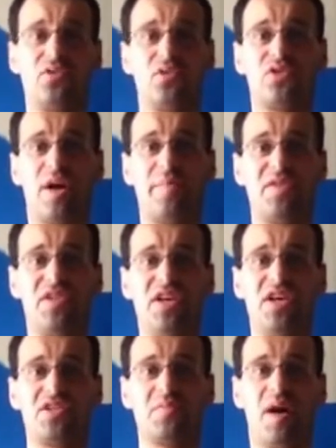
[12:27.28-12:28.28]
Time to
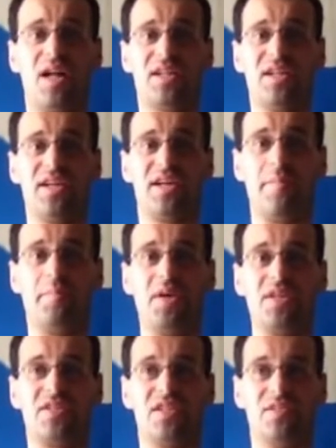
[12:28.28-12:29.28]
get down to some
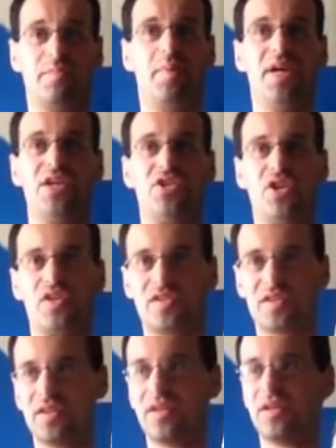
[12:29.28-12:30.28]
serious malt liquor
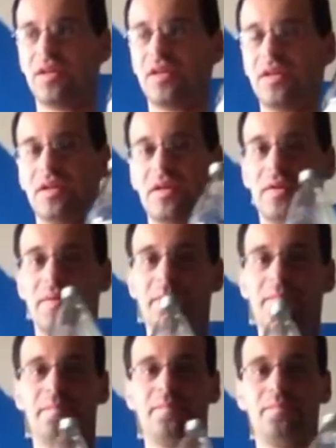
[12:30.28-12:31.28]
business,
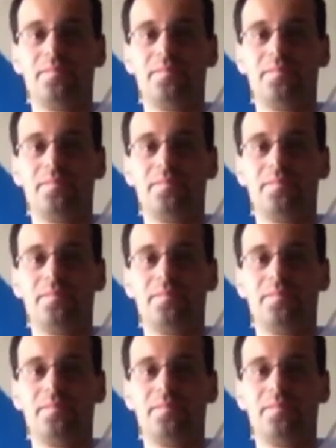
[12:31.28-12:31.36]
bitches.